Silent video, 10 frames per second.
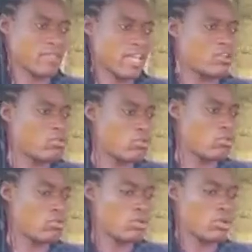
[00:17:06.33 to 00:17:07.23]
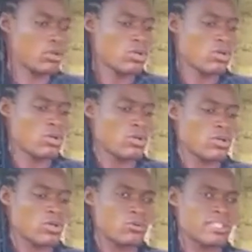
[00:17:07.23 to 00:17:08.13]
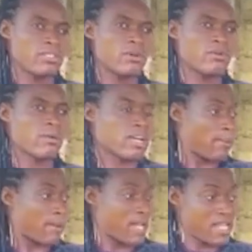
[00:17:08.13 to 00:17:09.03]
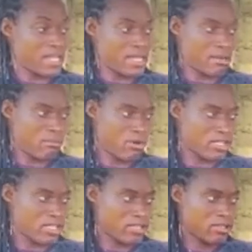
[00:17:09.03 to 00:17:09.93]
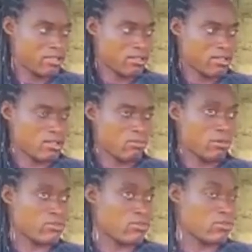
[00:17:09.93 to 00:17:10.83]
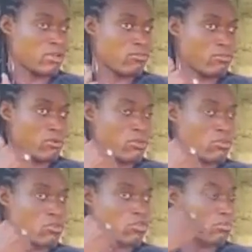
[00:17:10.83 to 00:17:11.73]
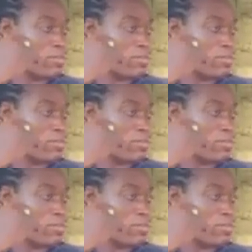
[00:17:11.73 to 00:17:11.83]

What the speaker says: and though you see when you wake up early in the morning, when you go to